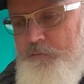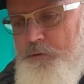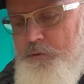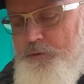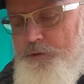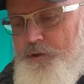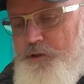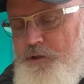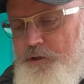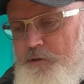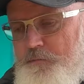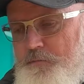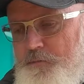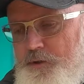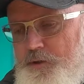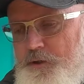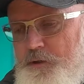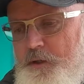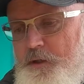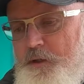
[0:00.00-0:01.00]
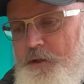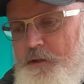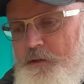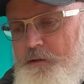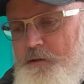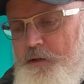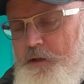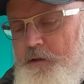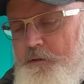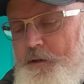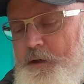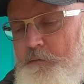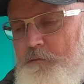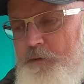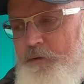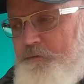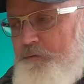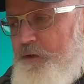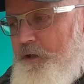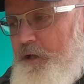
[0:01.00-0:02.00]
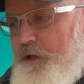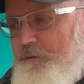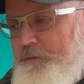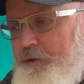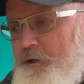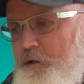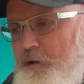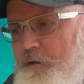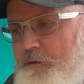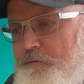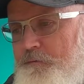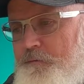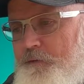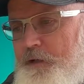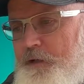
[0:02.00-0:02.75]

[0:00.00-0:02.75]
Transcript: broad terms, that would have covered off,